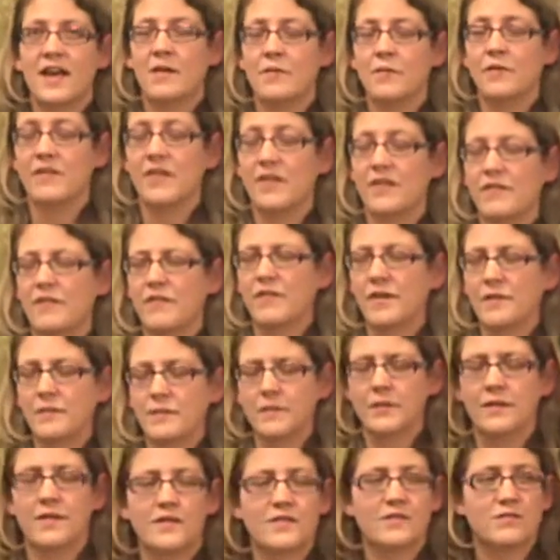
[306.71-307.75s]
And we've had a
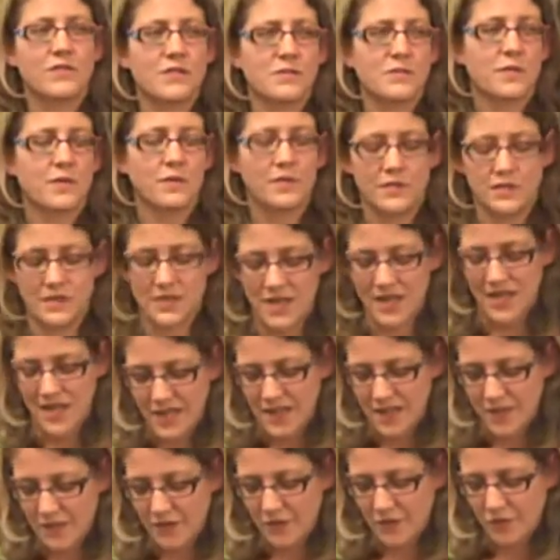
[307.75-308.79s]
fabulous response.
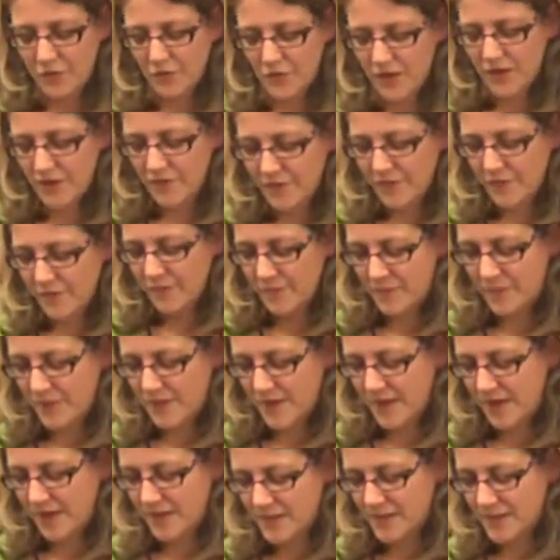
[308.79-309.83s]
The three of them
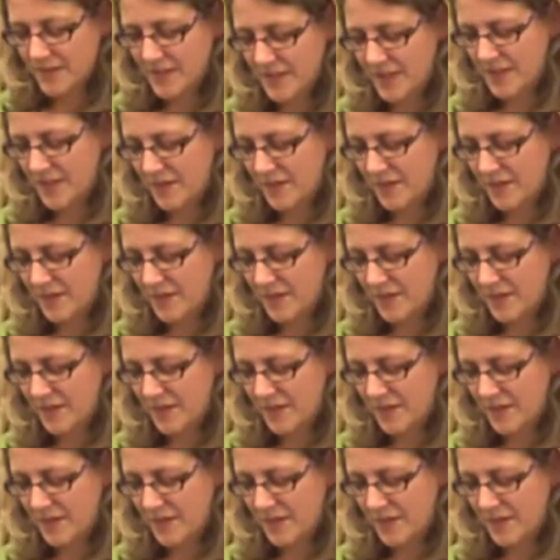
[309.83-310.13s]
that